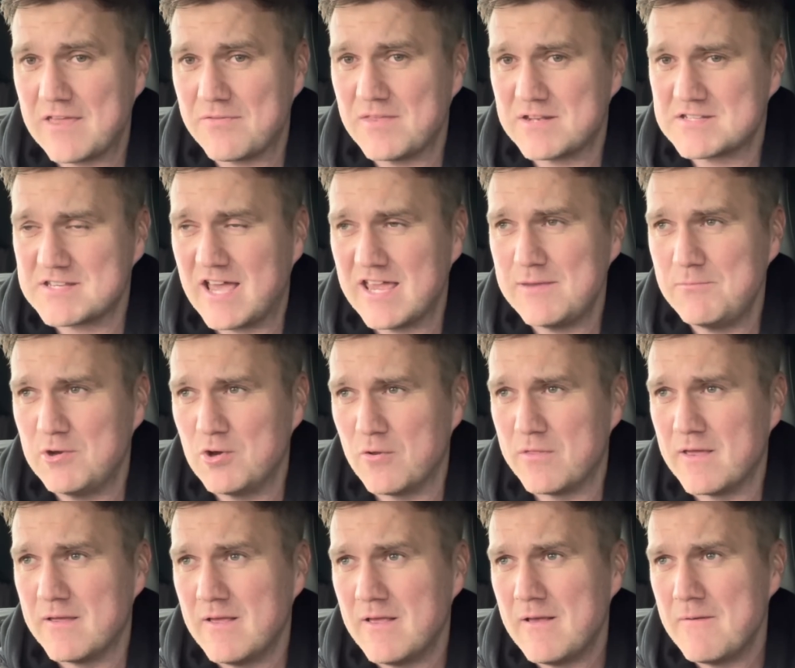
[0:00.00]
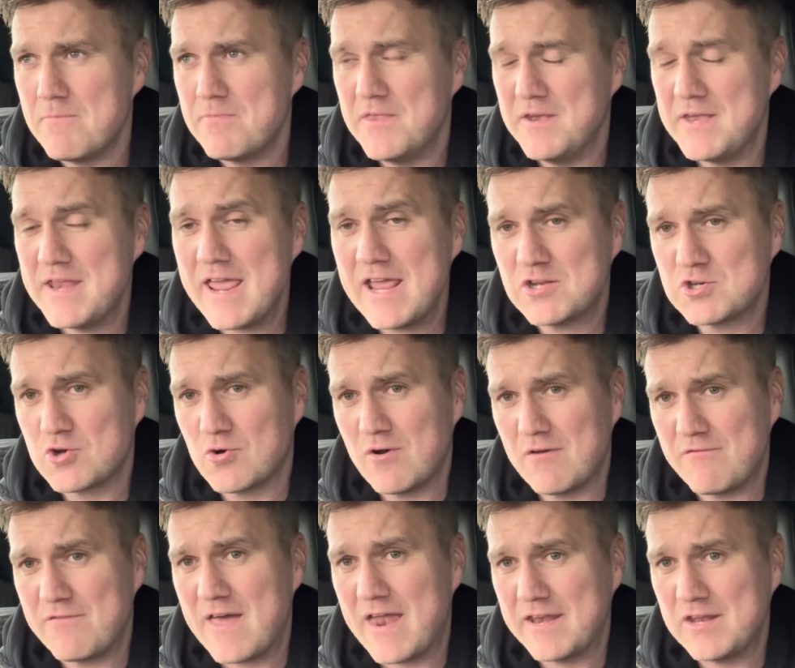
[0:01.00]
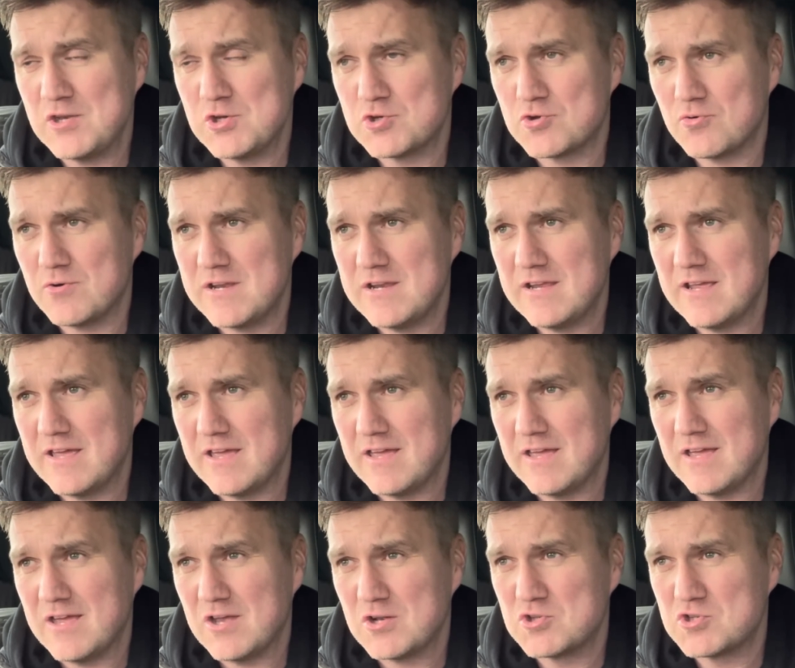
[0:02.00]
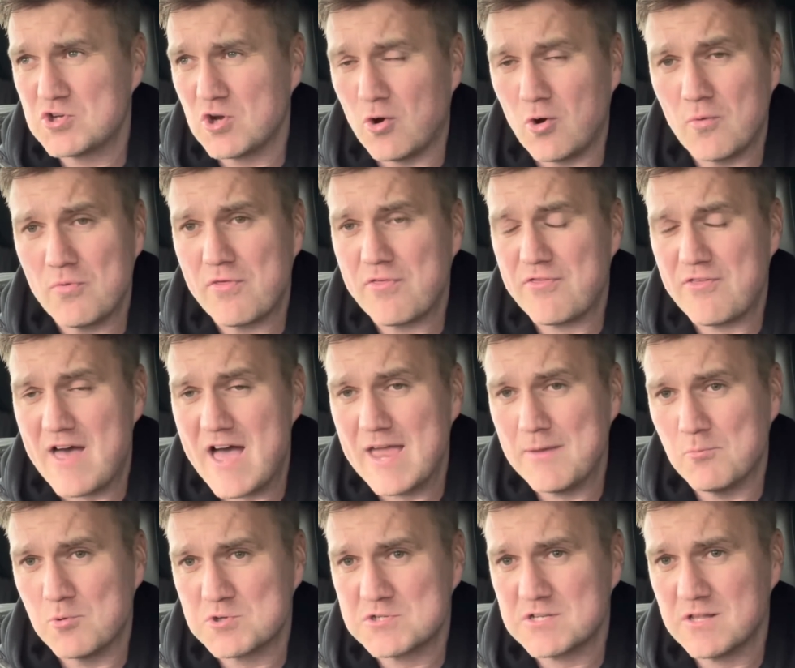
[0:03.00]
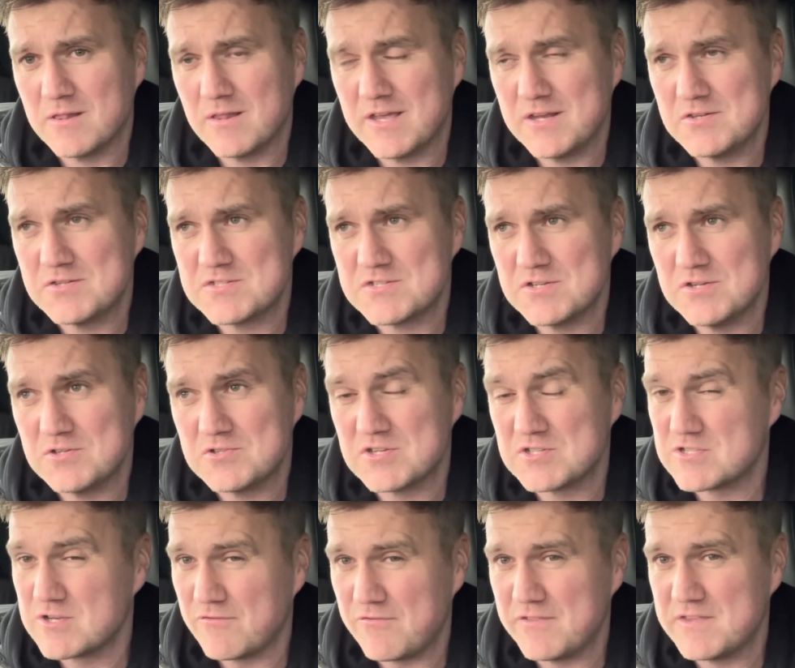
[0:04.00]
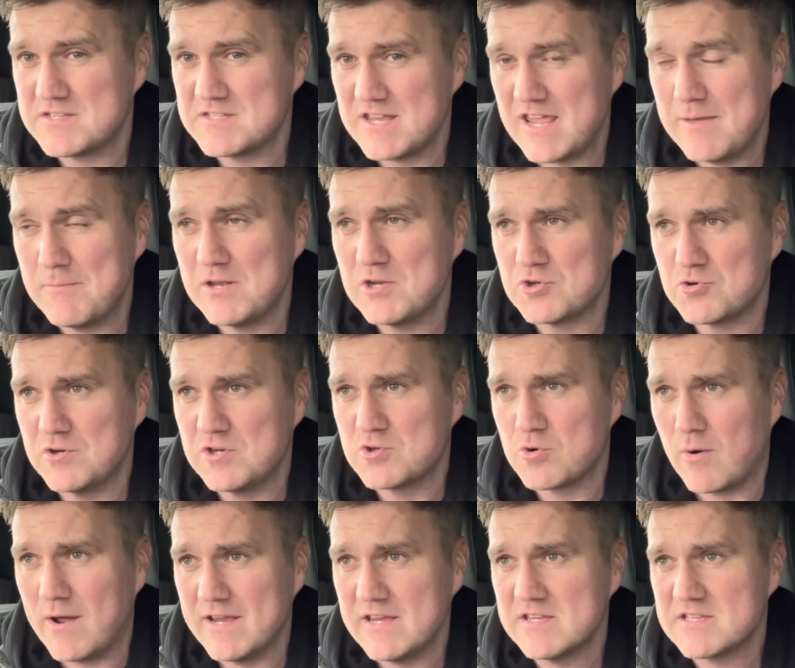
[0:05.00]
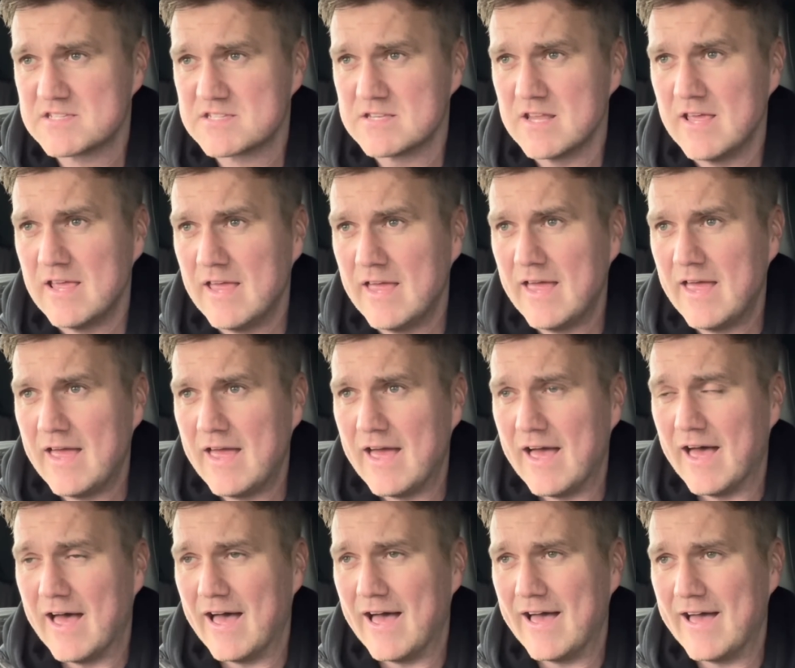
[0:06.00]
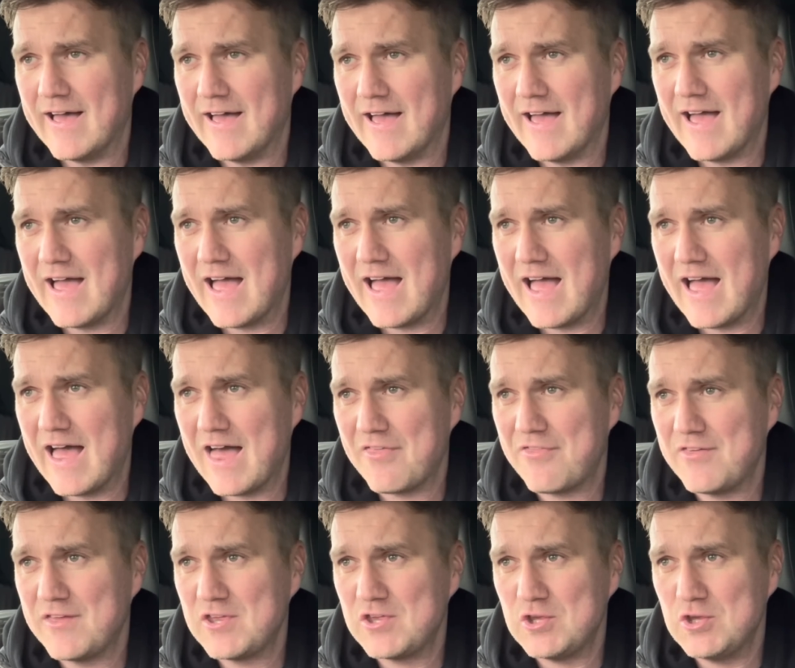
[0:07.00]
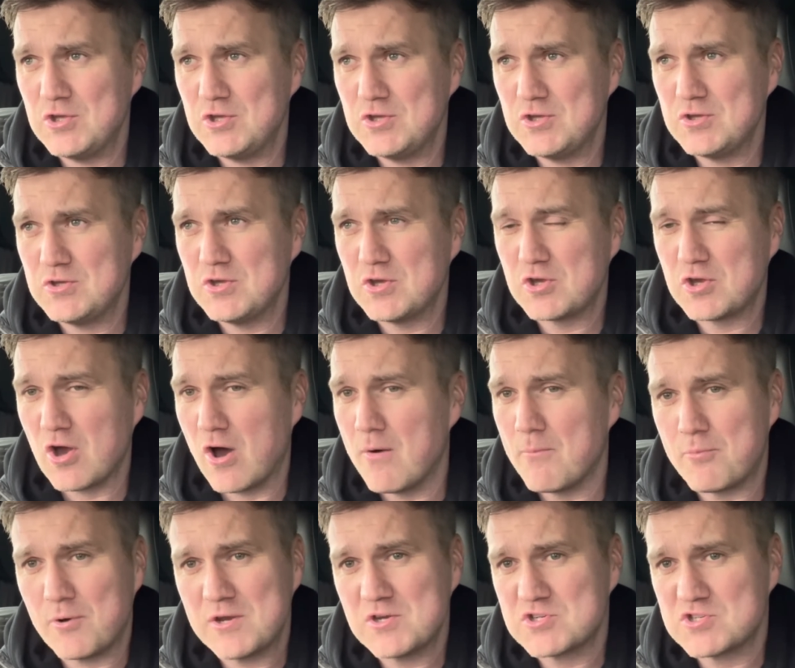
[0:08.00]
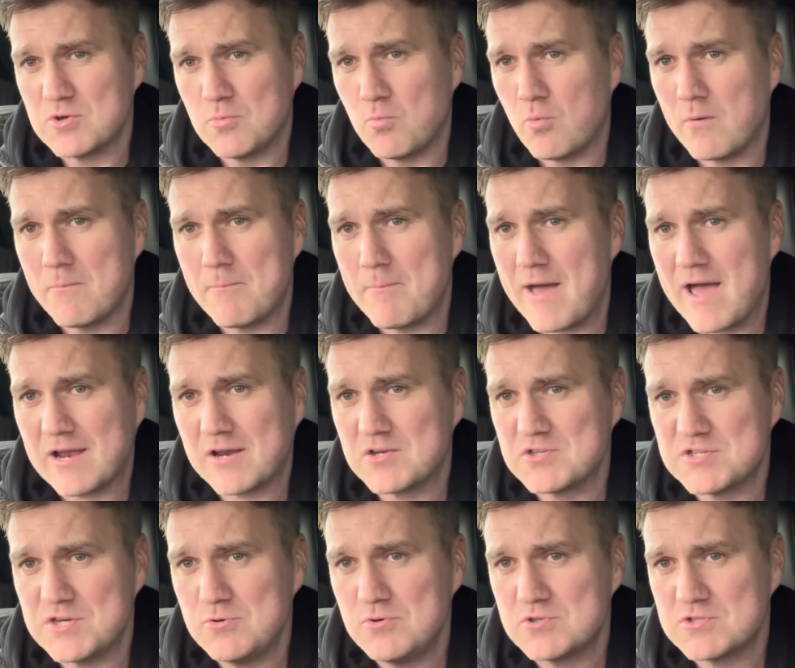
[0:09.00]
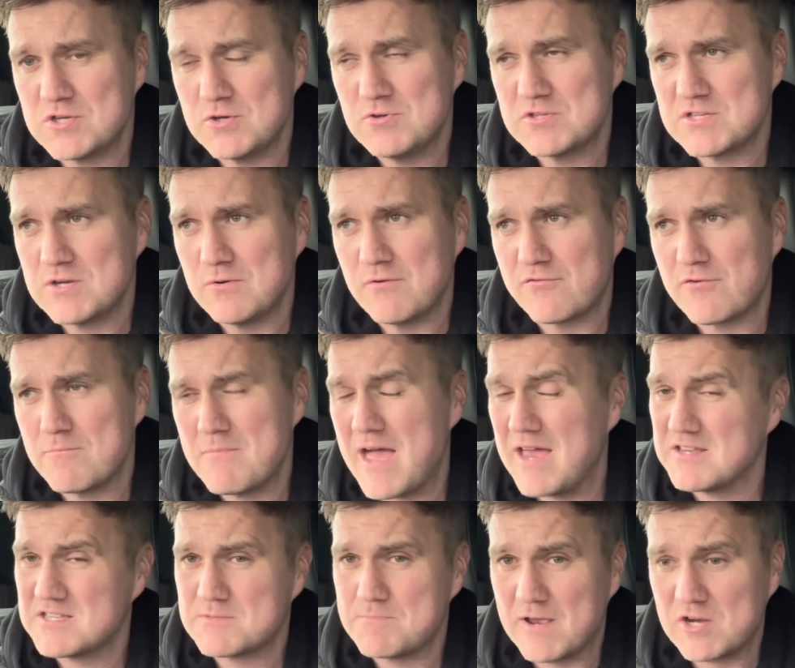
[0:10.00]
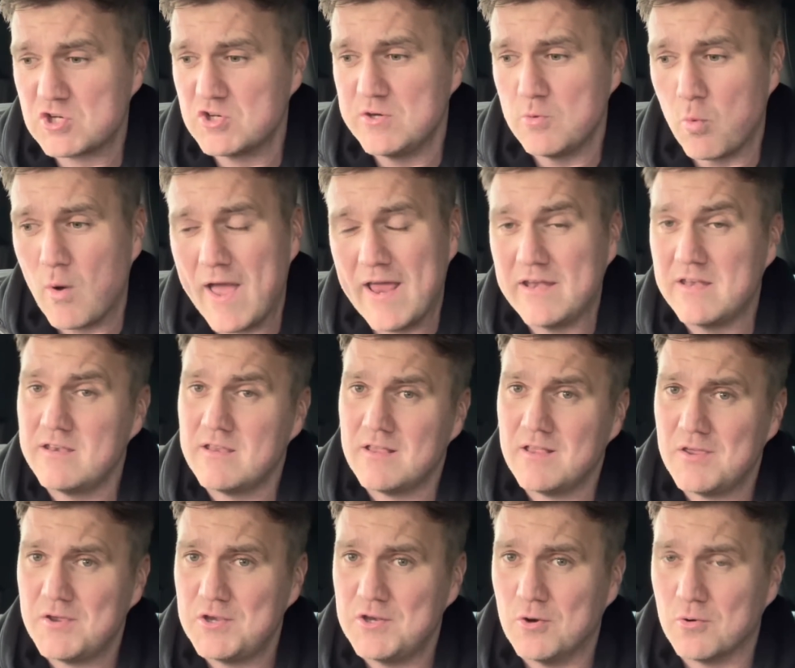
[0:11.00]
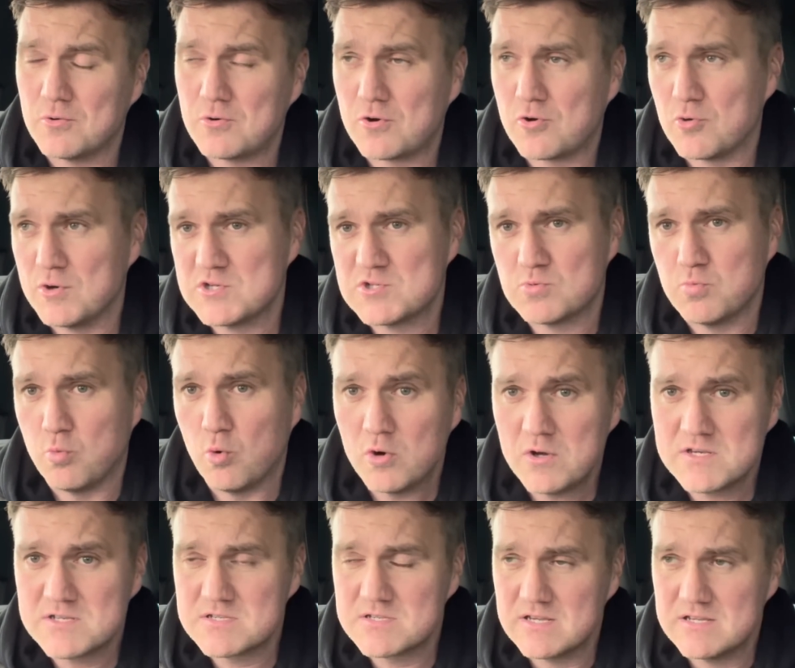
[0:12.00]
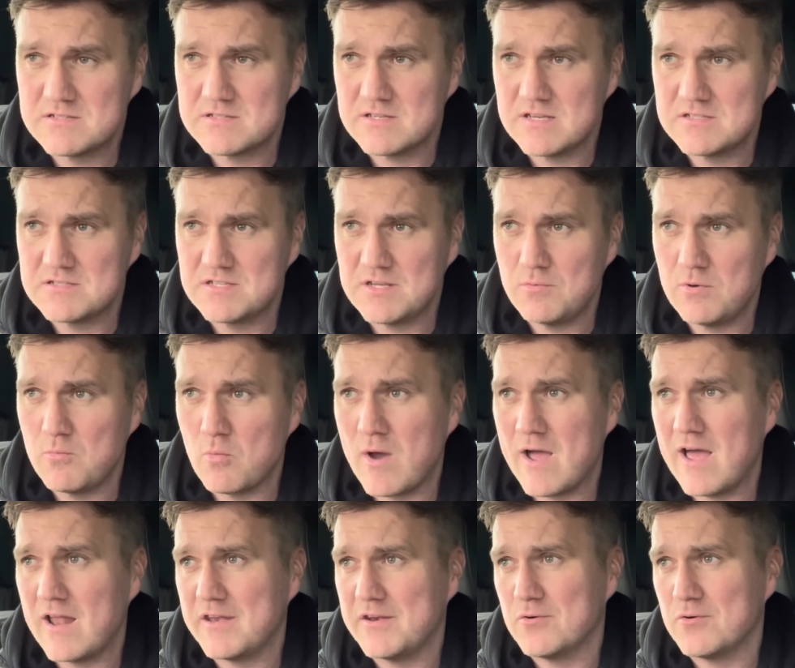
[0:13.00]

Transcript: the time. You know, the nature of that injury, a torn thigh muscle, and to suffer the same injury twice, I think you can't bring someone back too soon from that, especially when, you know, Chris Wood is doing well.